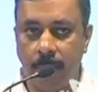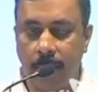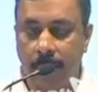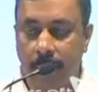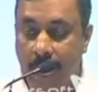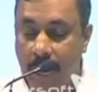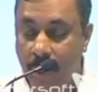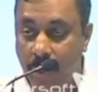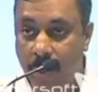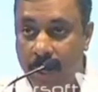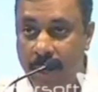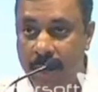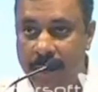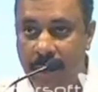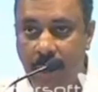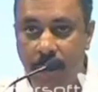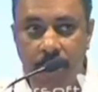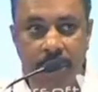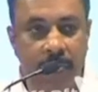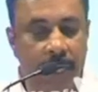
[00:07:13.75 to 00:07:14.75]
I know it
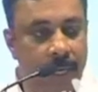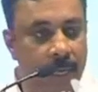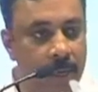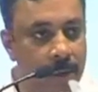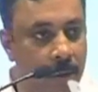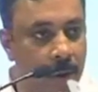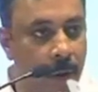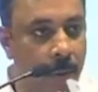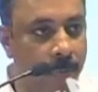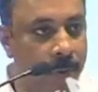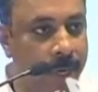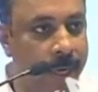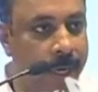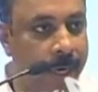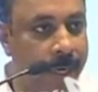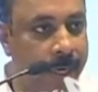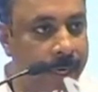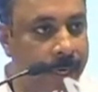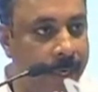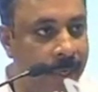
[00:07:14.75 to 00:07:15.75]
sounds a little
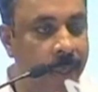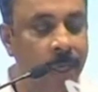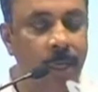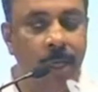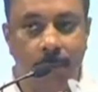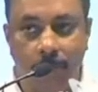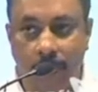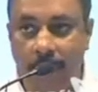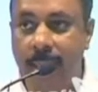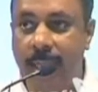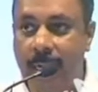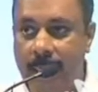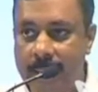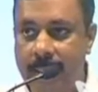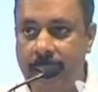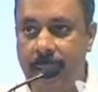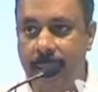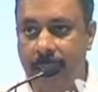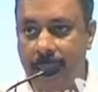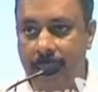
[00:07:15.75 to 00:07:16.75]
complicated, but that's
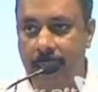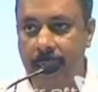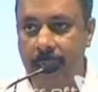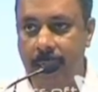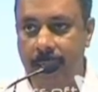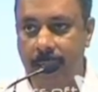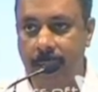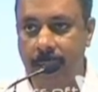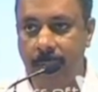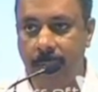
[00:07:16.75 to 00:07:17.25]
the reality.